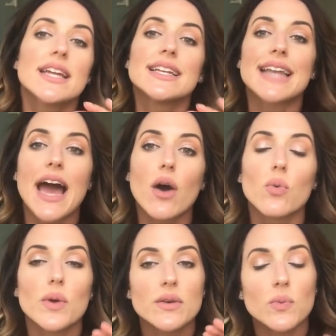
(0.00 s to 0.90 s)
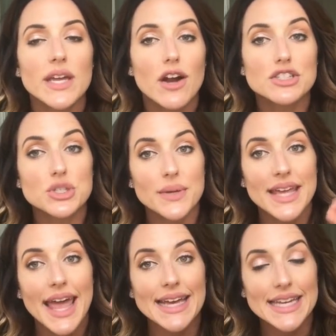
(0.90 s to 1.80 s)
Now, when we are
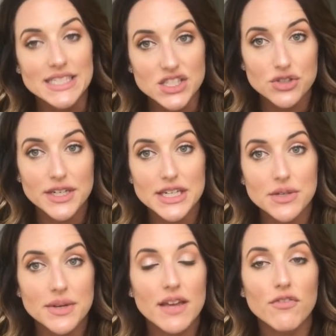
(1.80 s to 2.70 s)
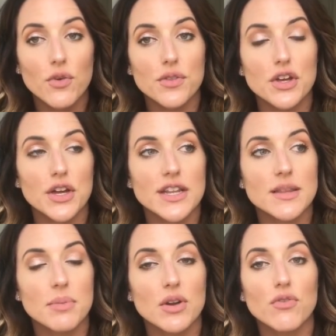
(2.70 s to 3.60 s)
doing a history unit for The Good and
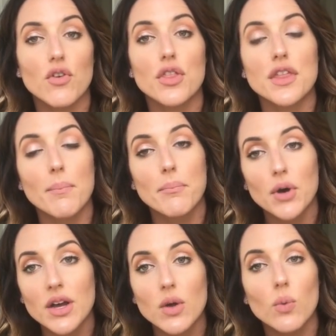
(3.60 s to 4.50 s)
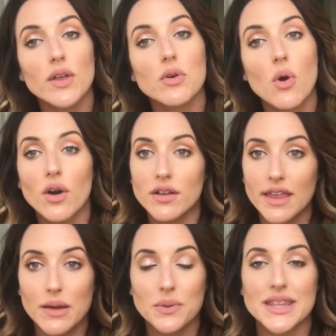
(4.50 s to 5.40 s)
the Beautiful, the book will
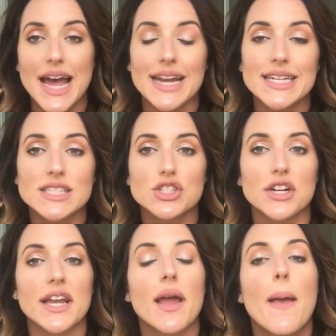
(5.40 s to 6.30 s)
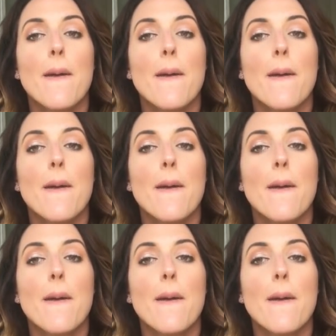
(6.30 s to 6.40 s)
correlate with that history.